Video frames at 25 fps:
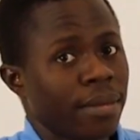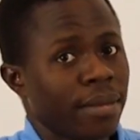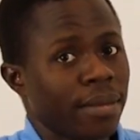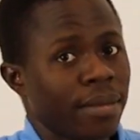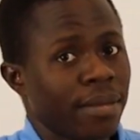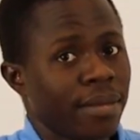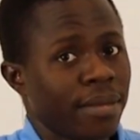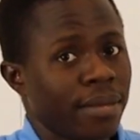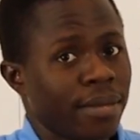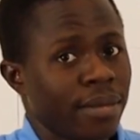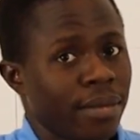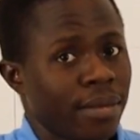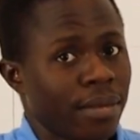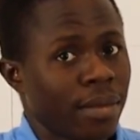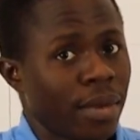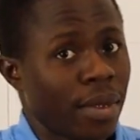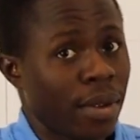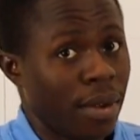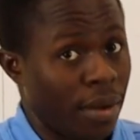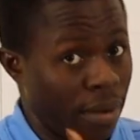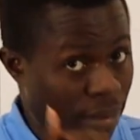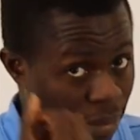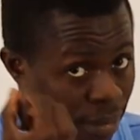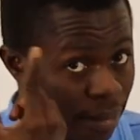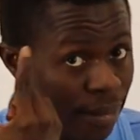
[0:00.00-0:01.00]
know they are
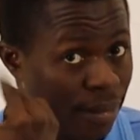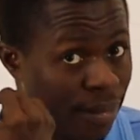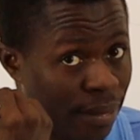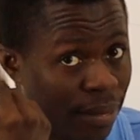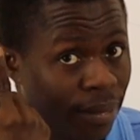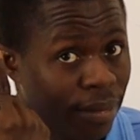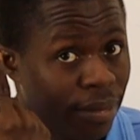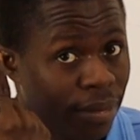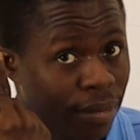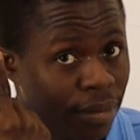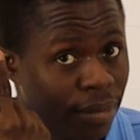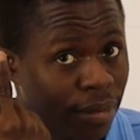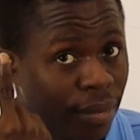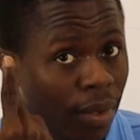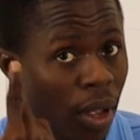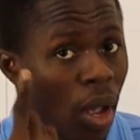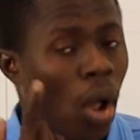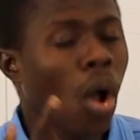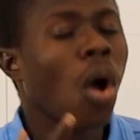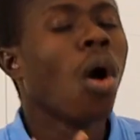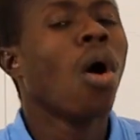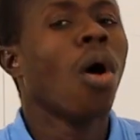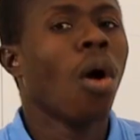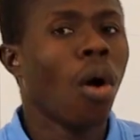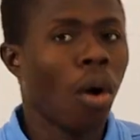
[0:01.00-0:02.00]
the same. So
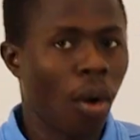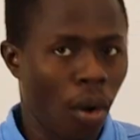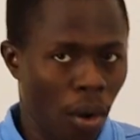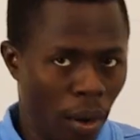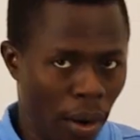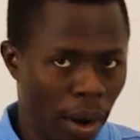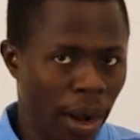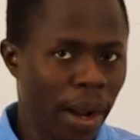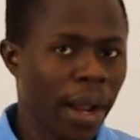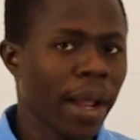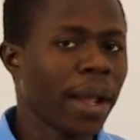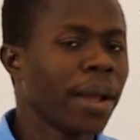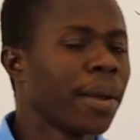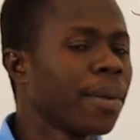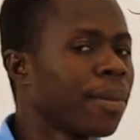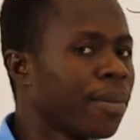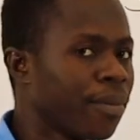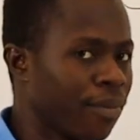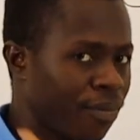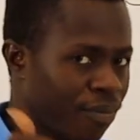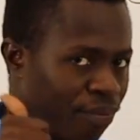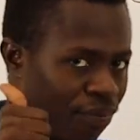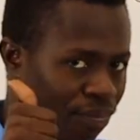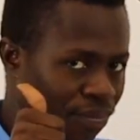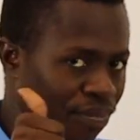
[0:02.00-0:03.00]
we will have it
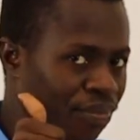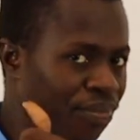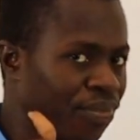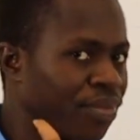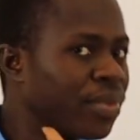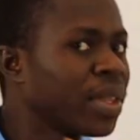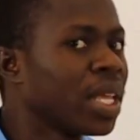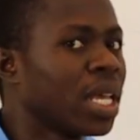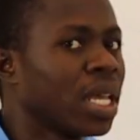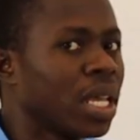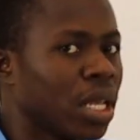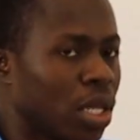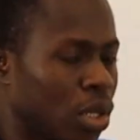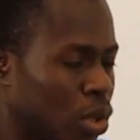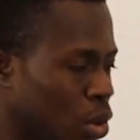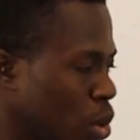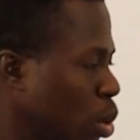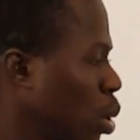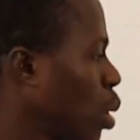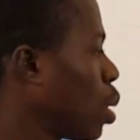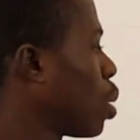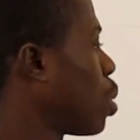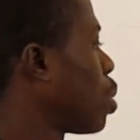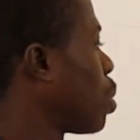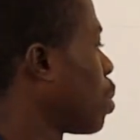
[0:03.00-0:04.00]
as square root of
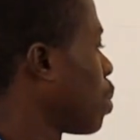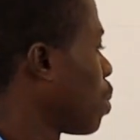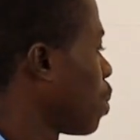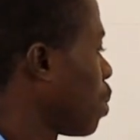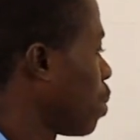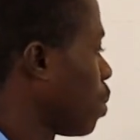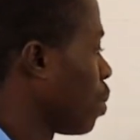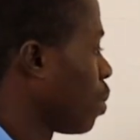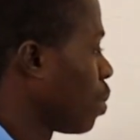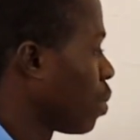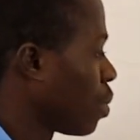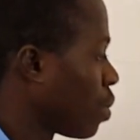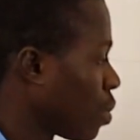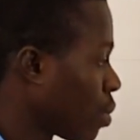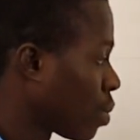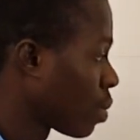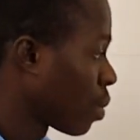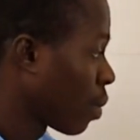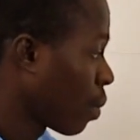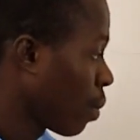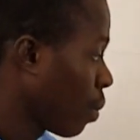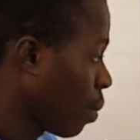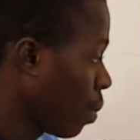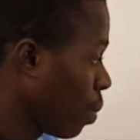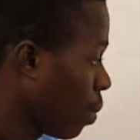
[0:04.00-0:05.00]
5 to the
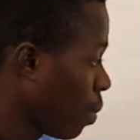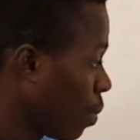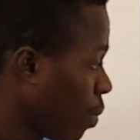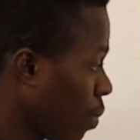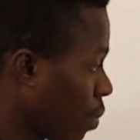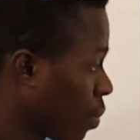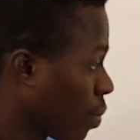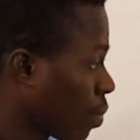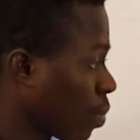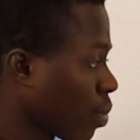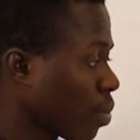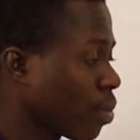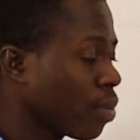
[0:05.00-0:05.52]
power 2.